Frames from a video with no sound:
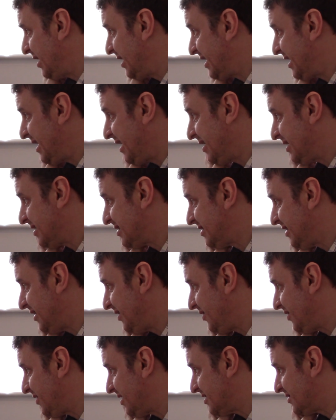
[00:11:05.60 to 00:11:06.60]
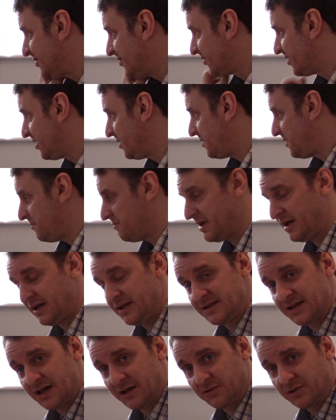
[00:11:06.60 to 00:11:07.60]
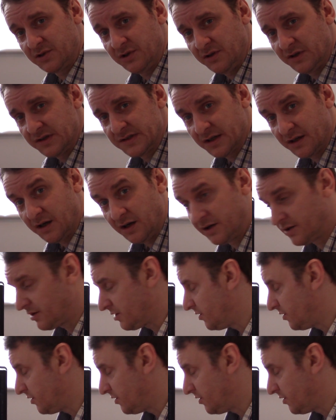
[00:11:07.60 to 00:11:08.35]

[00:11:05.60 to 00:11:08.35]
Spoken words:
Again, so there's not going to be many tower coolers that aren't